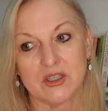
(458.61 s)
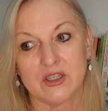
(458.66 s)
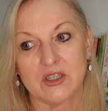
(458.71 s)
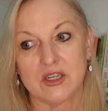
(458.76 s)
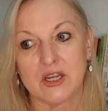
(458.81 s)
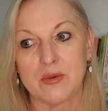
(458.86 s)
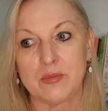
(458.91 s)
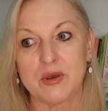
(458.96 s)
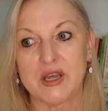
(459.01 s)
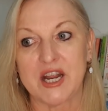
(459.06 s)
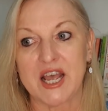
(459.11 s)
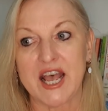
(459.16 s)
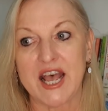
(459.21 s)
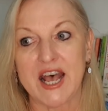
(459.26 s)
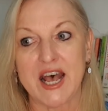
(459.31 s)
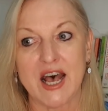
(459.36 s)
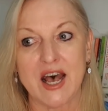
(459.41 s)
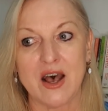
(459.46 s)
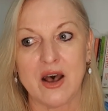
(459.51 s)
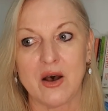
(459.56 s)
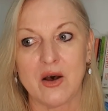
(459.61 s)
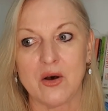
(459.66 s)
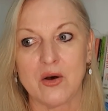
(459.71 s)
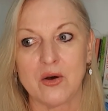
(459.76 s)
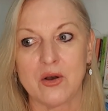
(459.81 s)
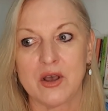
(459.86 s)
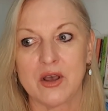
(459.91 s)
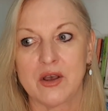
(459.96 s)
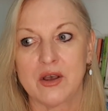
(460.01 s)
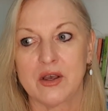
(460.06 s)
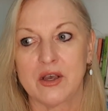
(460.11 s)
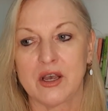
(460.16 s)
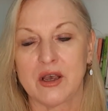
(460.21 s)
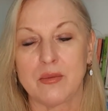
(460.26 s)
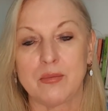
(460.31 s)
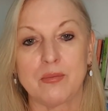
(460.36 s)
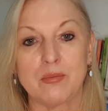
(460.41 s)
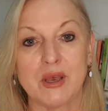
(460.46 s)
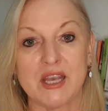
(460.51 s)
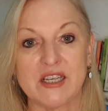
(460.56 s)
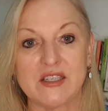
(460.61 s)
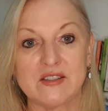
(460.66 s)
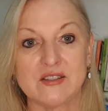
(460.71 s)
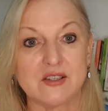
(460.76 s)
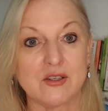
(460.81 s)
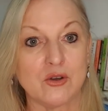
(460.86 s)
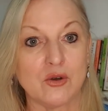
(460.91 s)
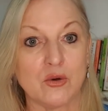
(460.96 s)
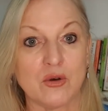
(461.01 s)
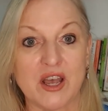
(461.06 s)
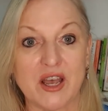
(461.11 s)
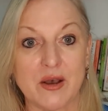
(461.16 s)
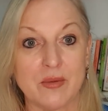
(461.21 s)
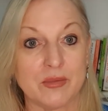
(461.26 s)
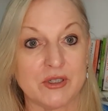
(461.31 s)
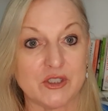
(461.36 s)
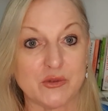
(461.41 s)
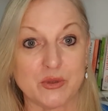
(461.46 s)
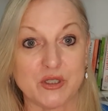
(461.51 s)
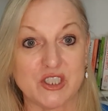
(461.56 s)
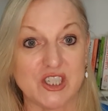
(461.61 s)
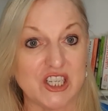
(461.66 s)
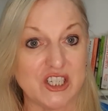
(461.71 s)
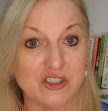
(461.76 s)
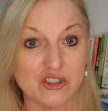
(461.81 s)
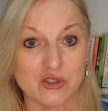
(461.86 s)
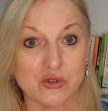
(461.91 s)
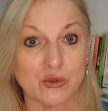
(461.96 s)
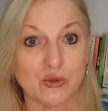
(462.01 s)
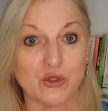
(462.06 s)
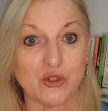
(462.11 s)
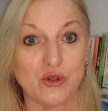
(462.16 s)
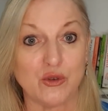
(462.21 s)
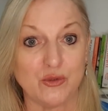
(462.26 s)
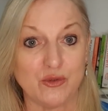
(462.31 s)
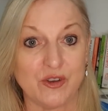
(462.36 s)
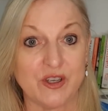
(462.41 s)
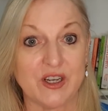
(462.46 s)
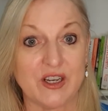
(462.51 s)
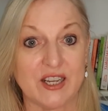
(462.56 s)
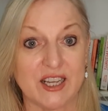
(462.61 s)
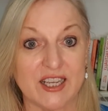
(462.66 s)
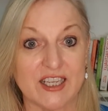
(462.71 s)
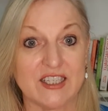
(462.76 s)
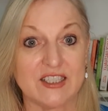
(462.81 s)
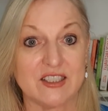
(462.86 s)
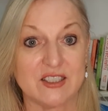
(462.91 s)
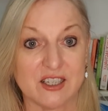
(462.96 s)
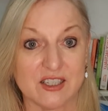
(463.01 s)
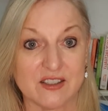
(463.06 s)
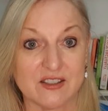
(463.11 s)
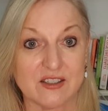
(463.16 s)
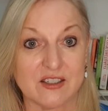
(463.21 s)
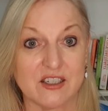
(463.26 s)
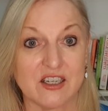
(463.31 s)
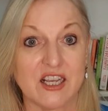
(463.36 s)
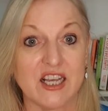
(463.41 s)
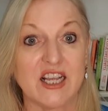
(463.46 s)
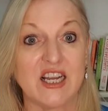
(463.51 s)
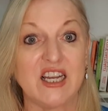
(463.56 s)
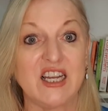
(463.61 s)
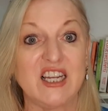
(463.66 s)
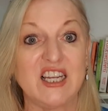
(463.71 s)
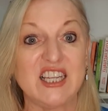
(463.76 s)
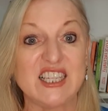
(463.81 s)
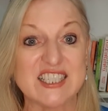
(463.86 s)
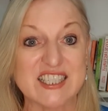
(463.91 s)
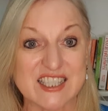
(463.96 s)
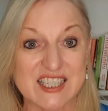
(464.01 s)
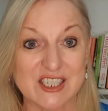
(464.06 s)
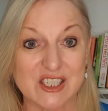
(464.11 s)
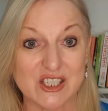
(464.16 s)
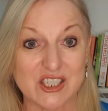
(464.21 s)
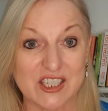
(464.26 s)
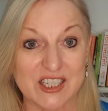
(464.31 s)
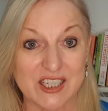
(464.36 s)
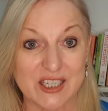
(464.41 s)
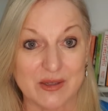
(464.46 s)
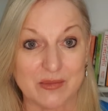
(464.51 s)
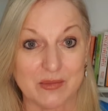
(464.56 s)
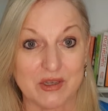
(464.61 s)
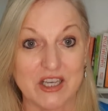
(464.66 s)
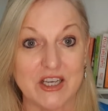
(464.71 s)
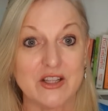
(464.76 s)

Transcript: no matter how amazing or how much potential you feel like he doesn't, listen to him.